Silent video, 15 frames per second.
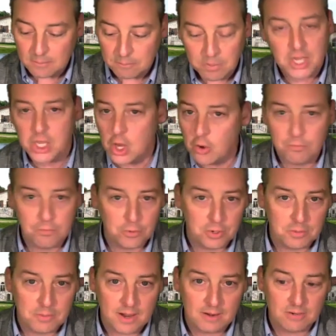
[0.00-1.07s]
but no food
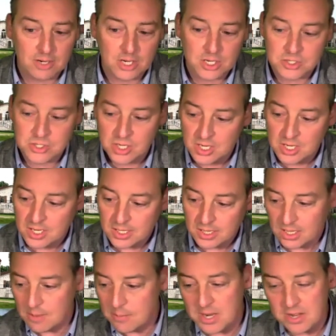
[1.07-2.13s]
and beverage,
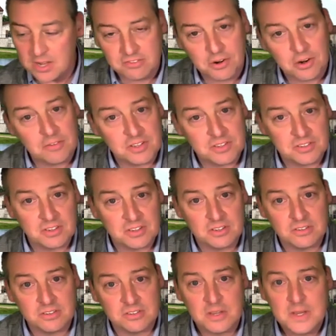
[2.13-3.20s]
limited services.